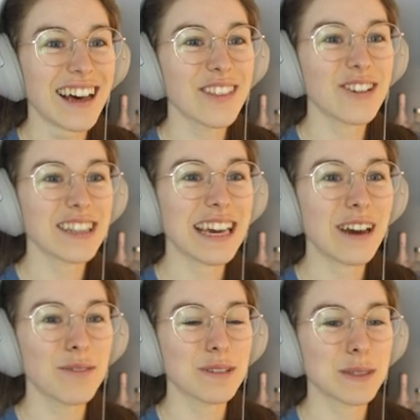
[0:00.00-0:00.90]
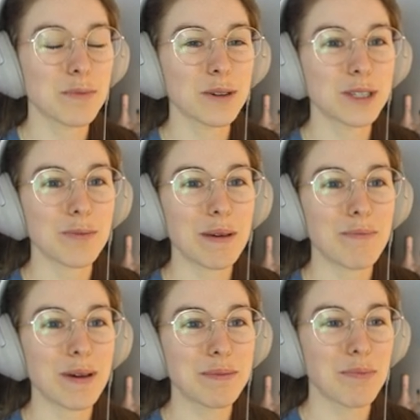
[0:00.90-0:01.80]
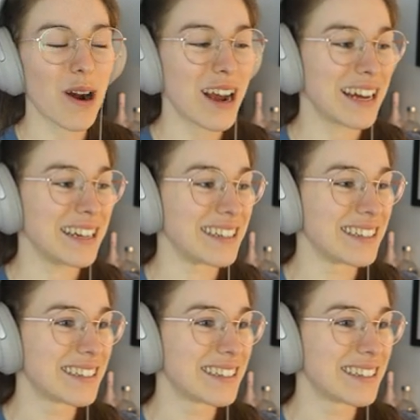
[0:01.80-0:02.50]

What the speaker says: Thought Leon was supposed to be big brain.